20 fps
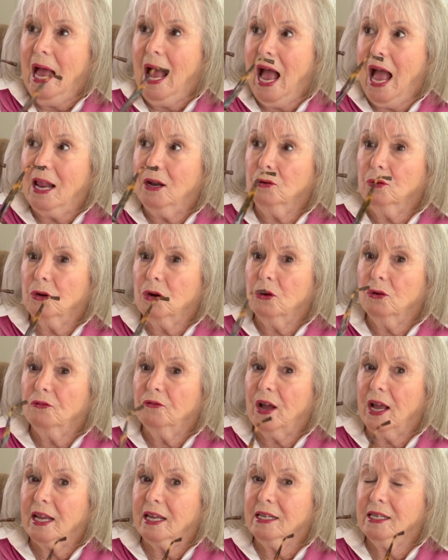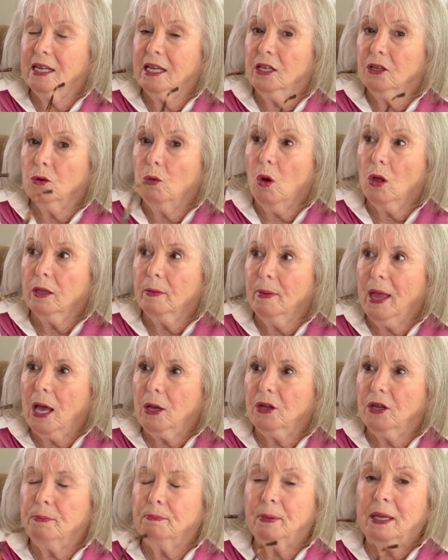I don't know if I can tell you all
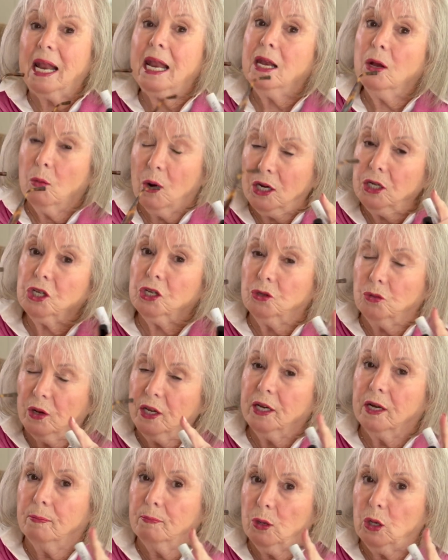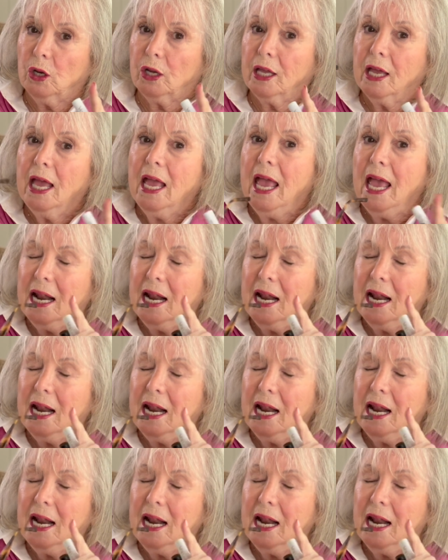about it, but anyway, she's written a book,